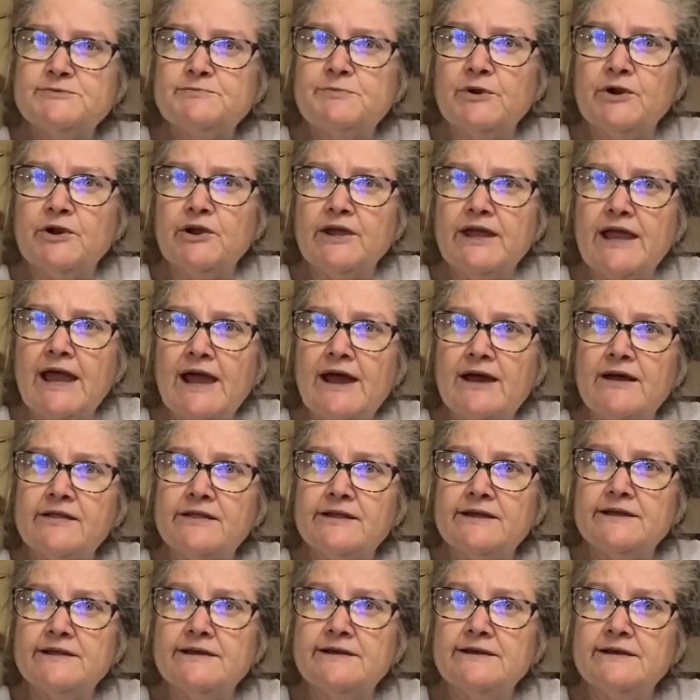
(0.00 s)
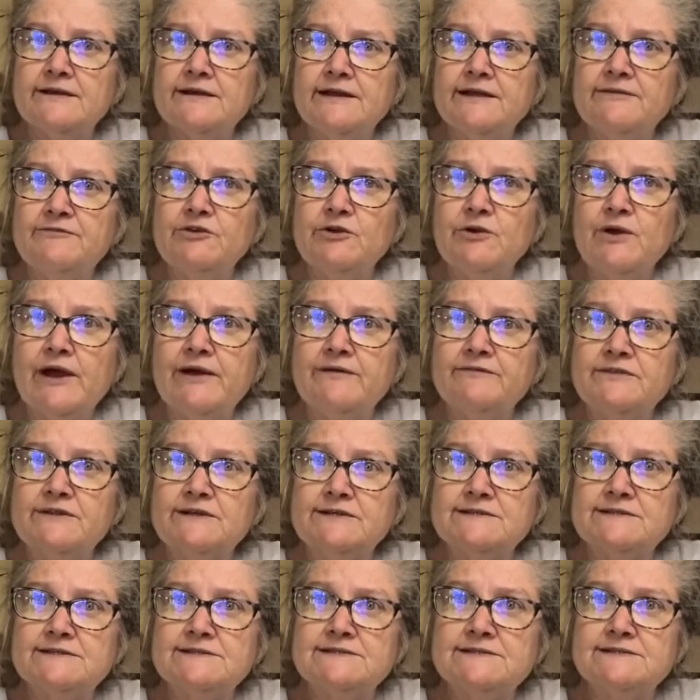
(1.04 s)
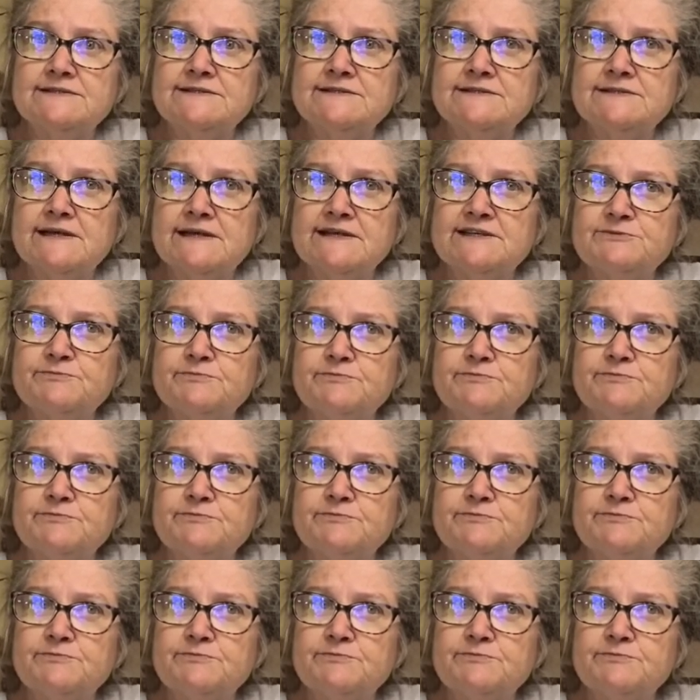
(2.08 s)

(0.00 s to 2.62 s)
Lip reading: per gallon if you have the 6%